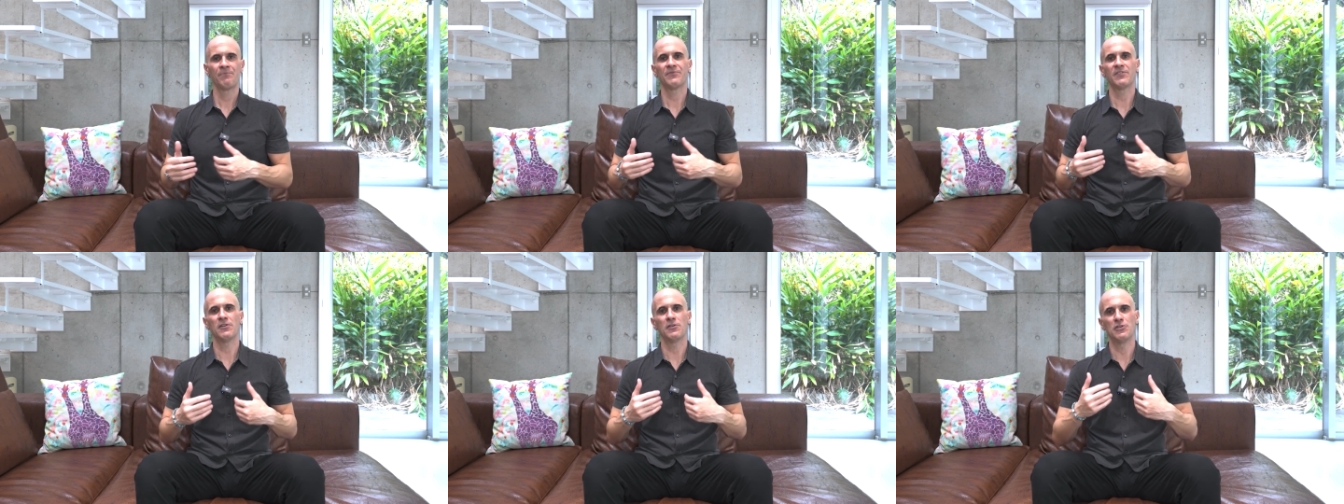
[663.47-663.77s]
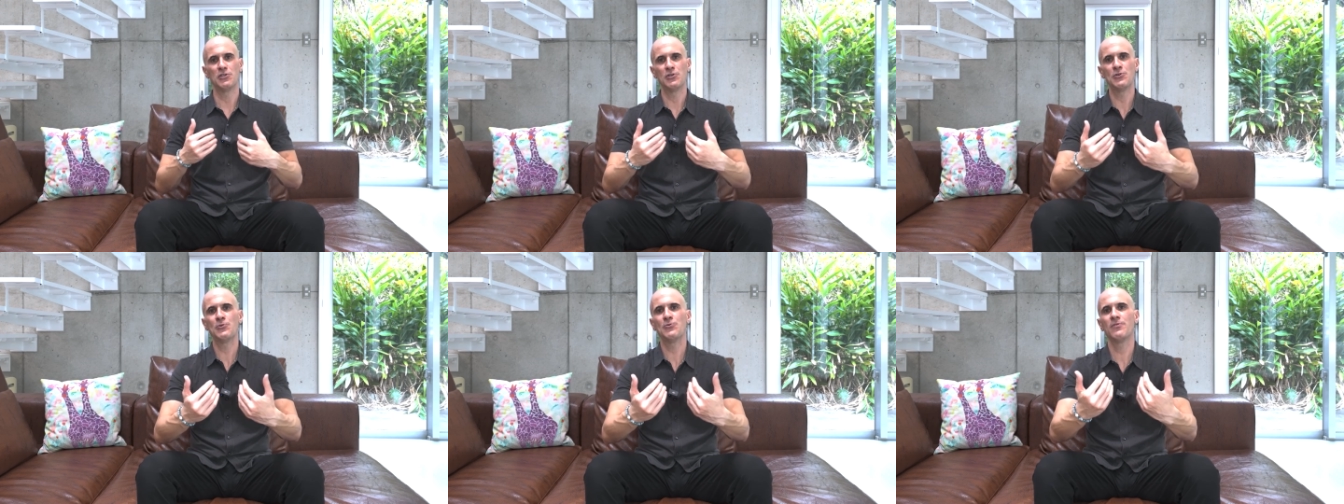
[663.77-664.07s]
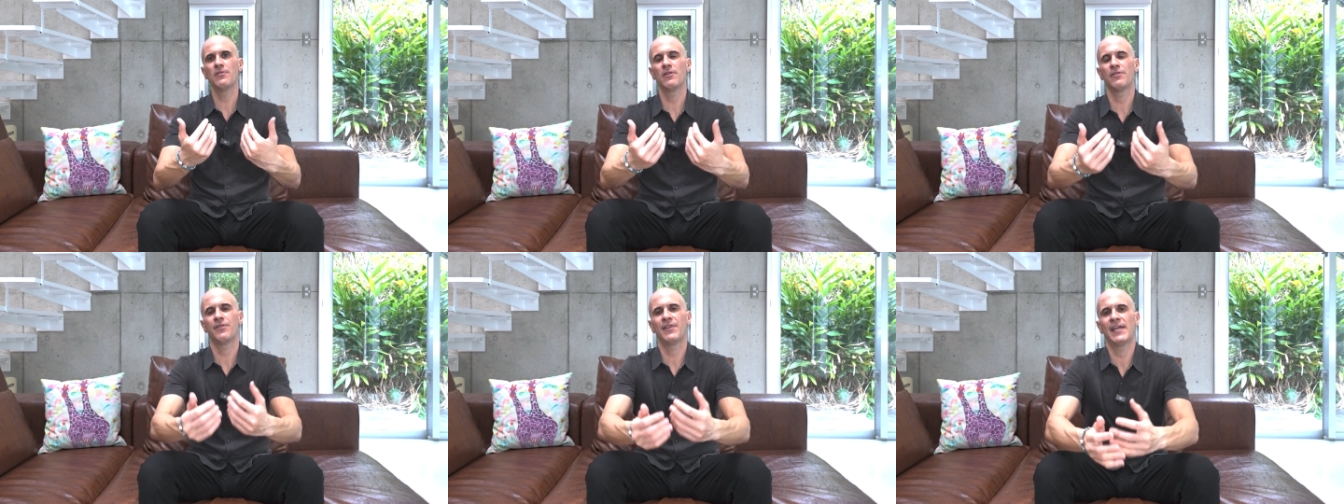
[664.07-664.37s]
to do
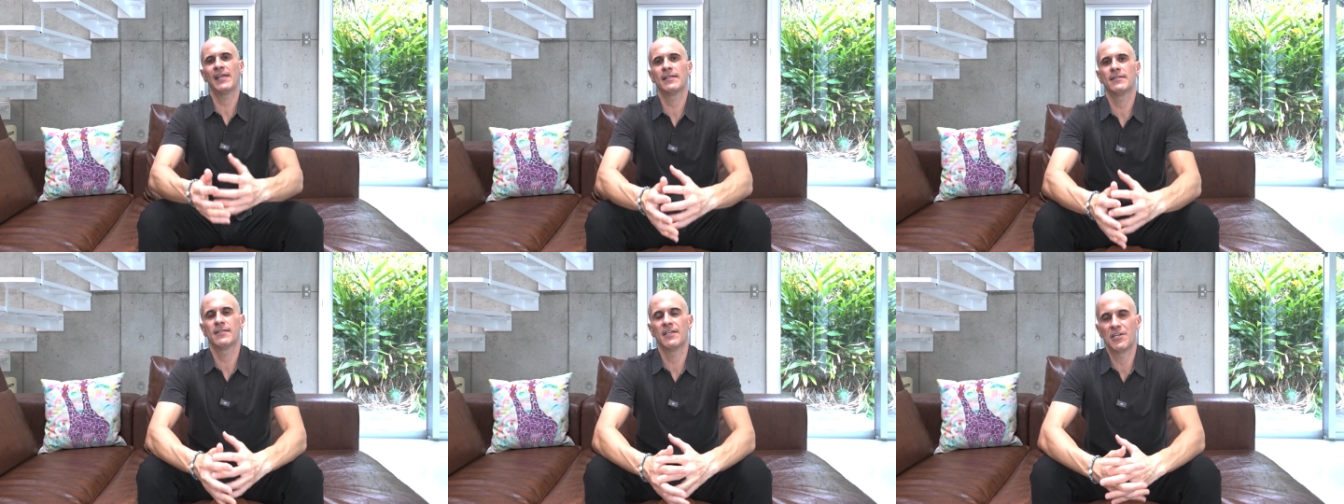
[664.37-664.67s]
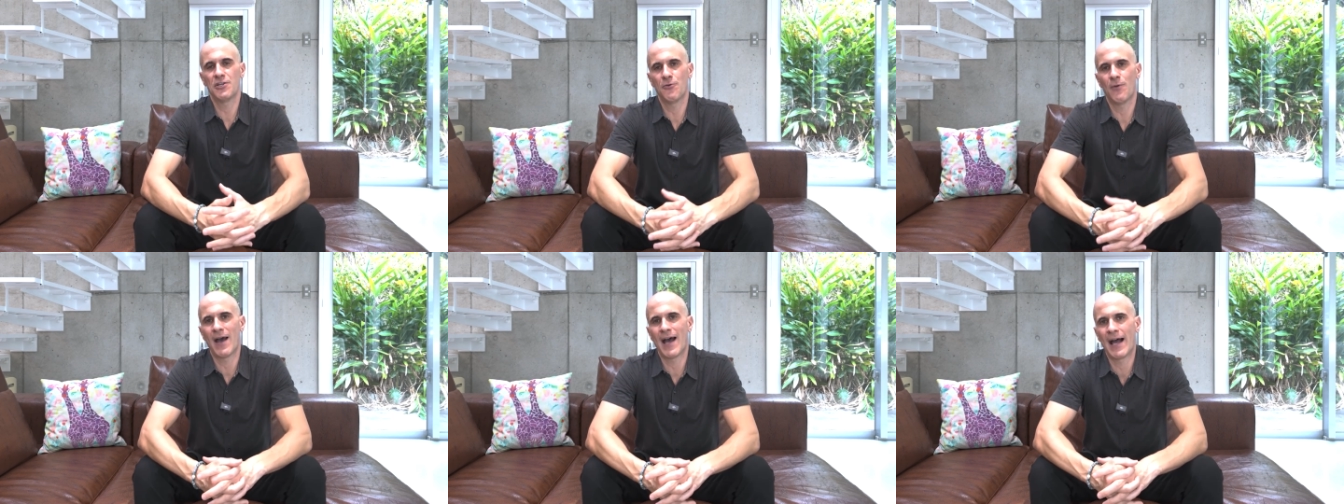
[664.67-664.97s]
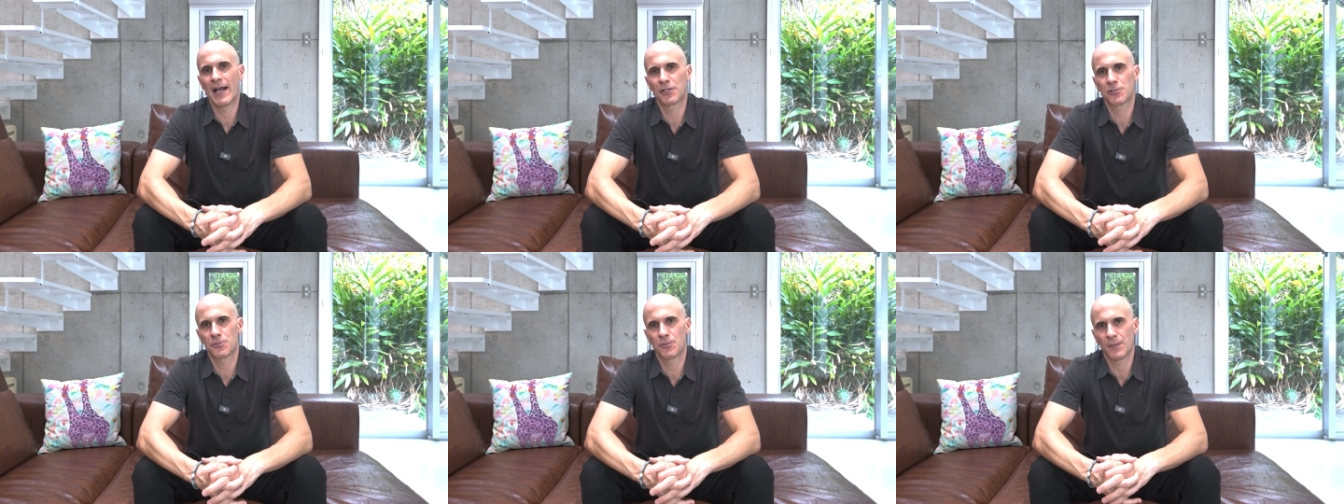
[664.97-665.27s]
the things that you
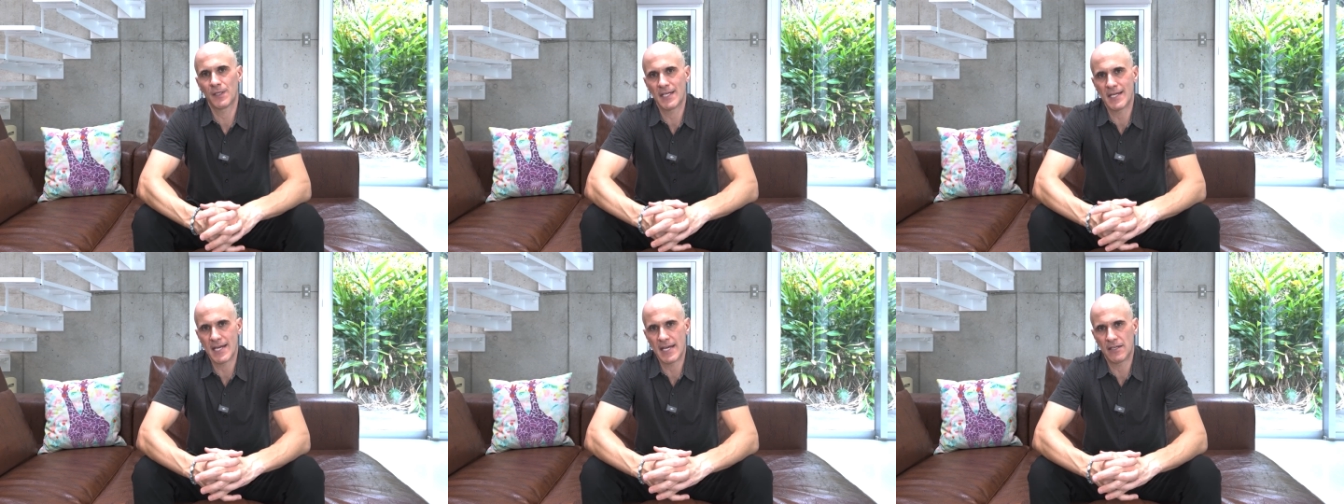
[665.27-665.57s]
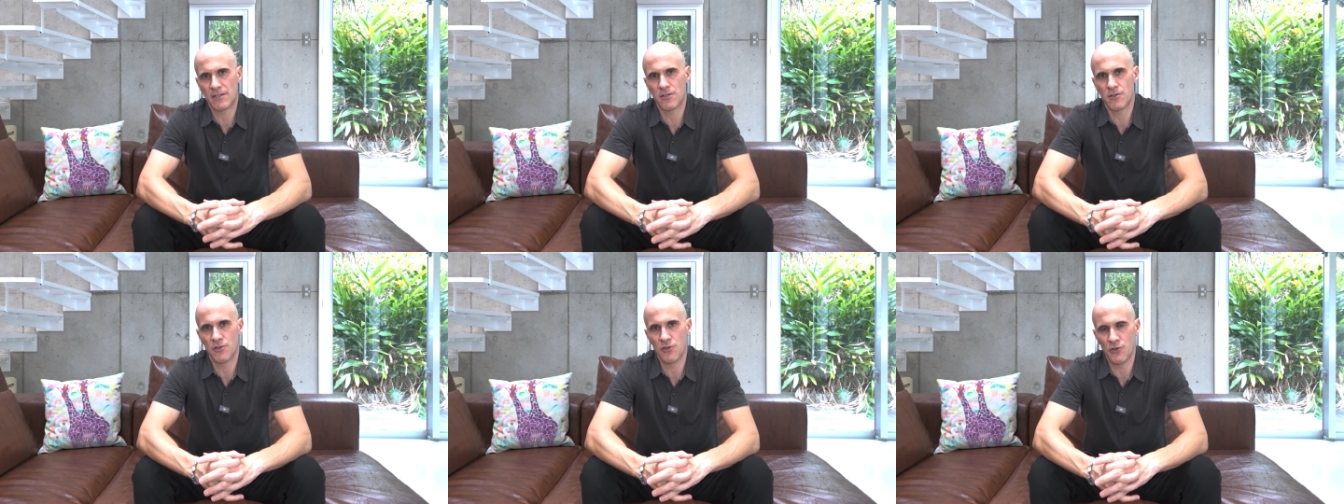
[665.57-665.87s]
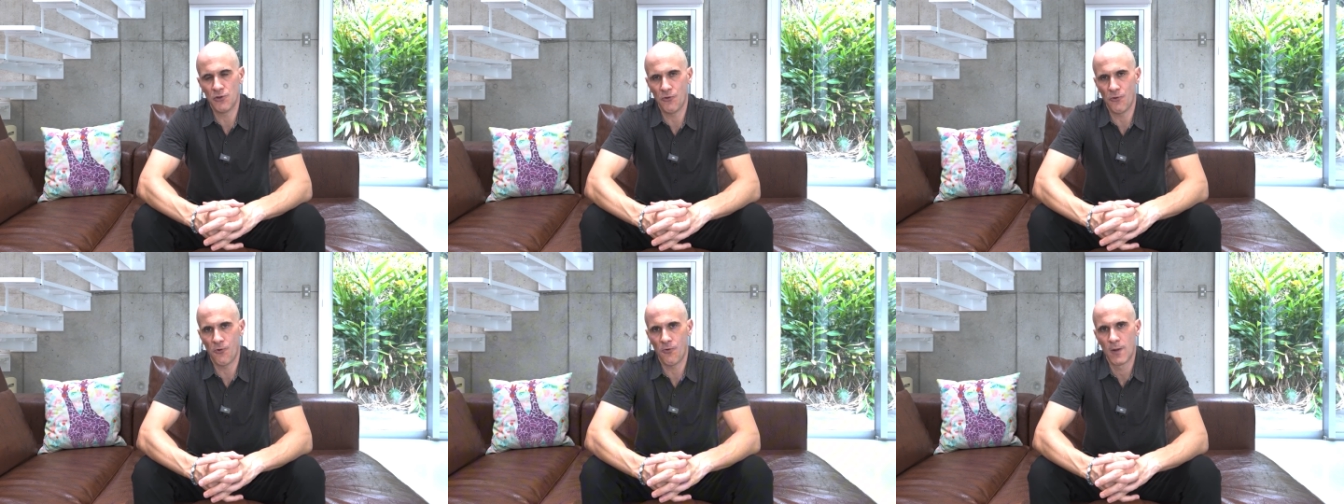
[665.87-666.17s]
actually need to
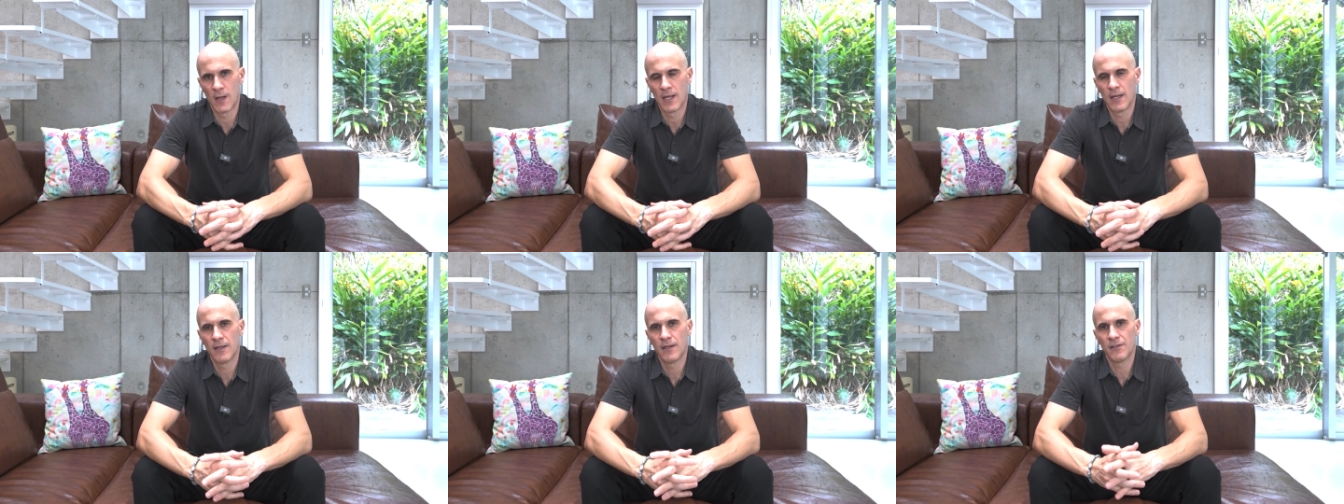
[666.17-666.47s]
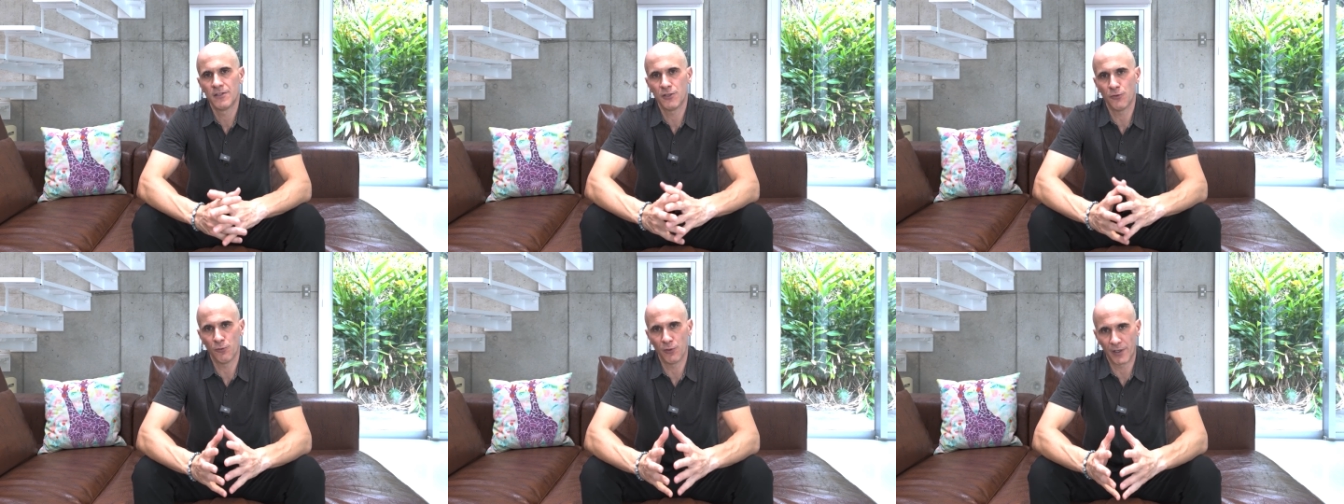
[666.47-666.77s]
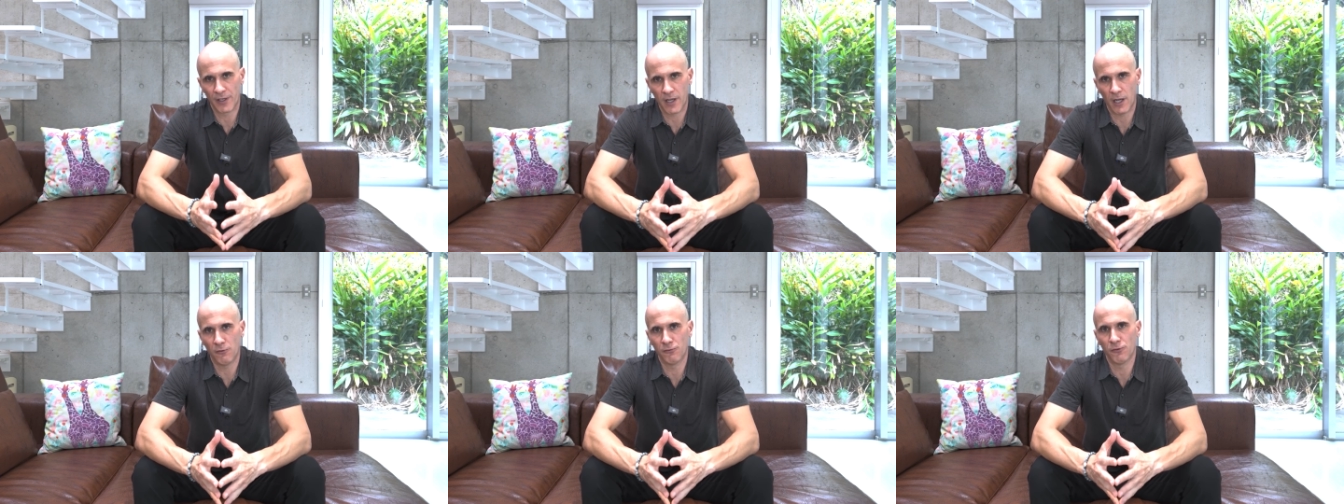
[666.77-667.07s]
do to
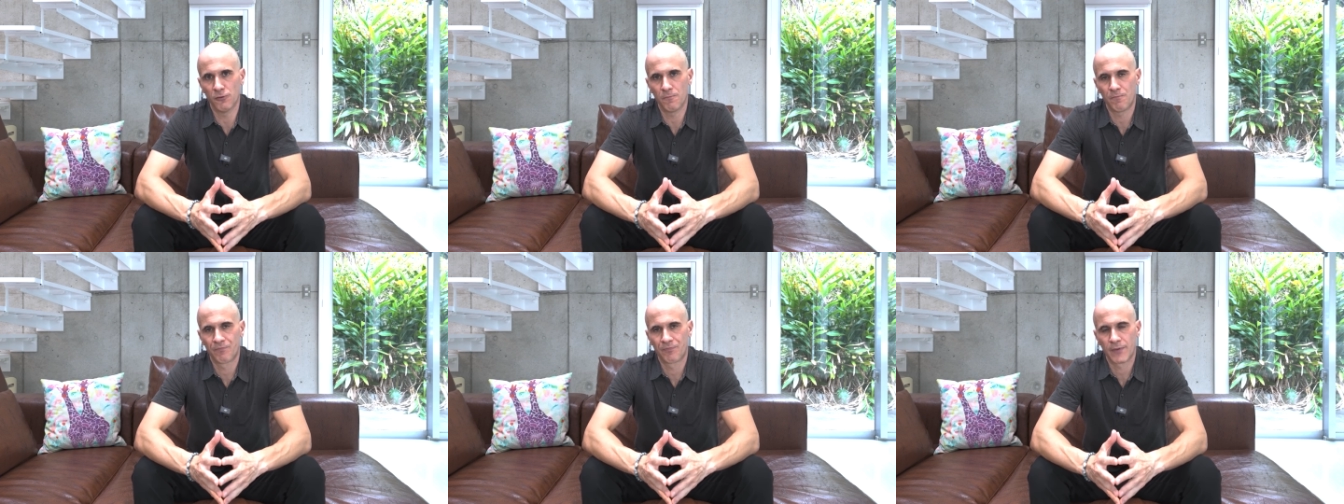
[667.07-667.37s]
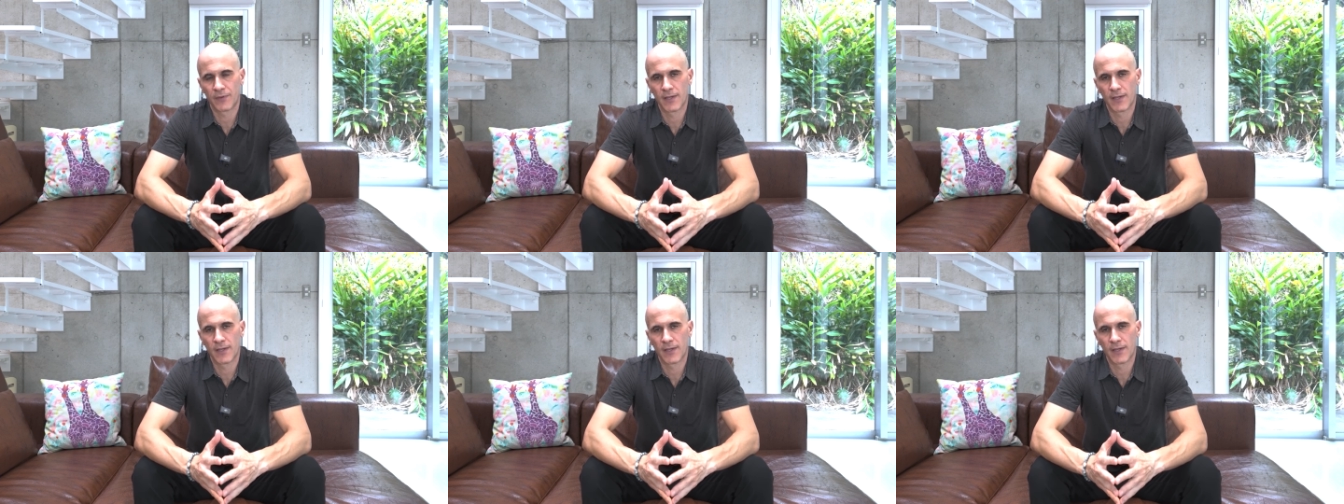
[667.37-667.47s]
recover.